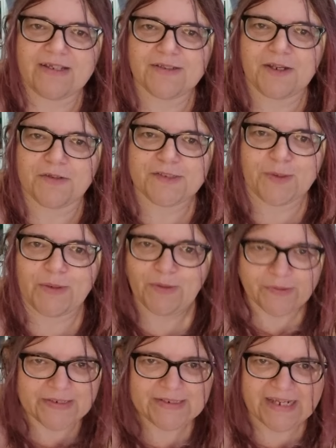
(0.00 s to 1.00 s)
you know, so a
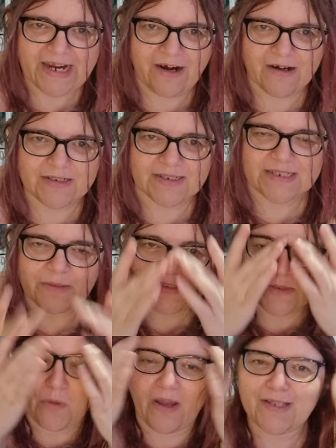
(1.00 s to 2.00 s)
lot of these characters, it was
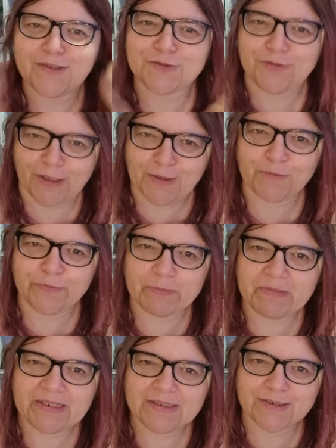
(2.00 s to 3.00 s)
quite a struggle for
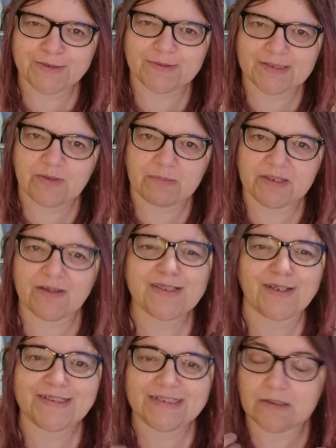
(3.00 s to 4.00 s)
me to do this one because
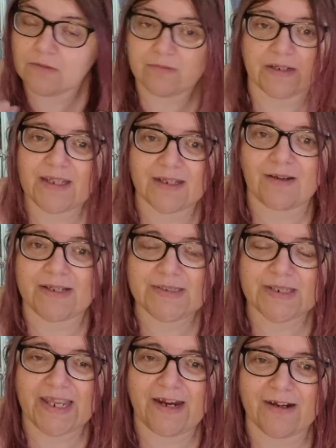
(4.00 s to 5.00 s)
I didn't recognize
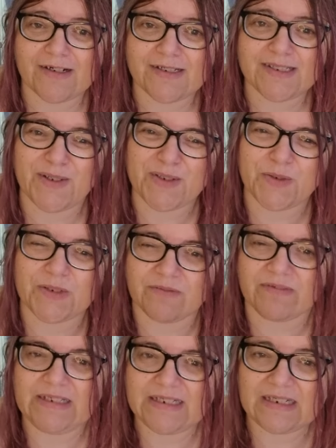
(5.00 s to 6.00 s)
the characters, so I couldn't
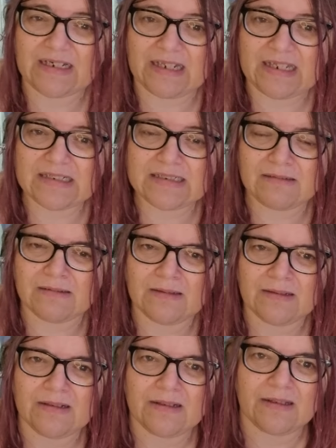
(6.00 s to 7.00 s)
really connect
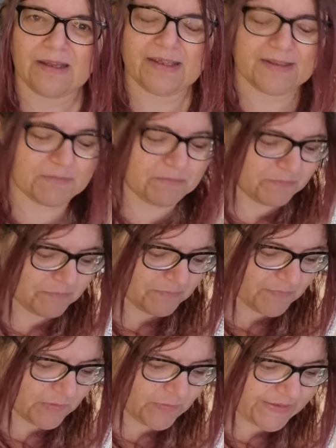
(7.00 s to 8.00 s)

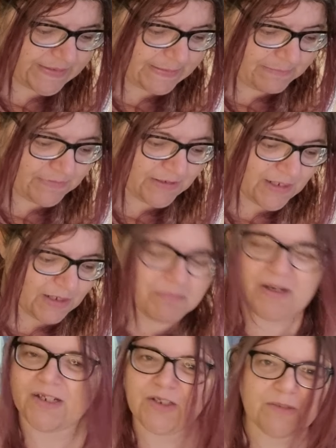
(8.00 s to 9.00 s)
with them.
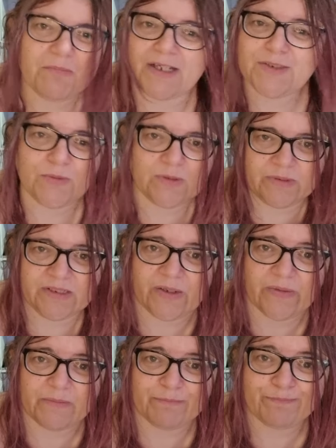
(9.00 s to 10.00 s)
But I knew that my daughter would
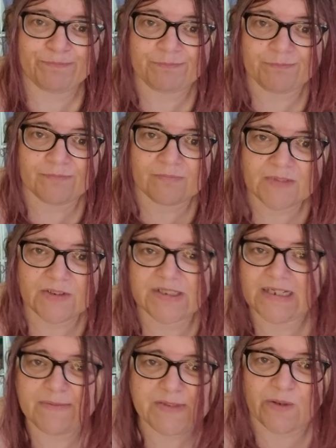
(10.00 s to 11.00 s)
know them because
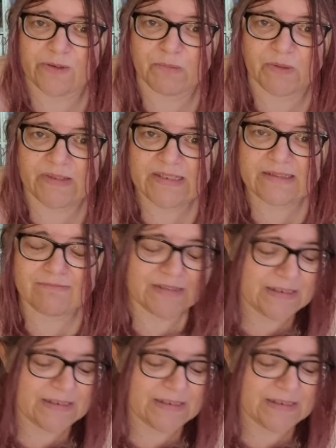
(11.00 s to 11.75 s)
she loves horror movies,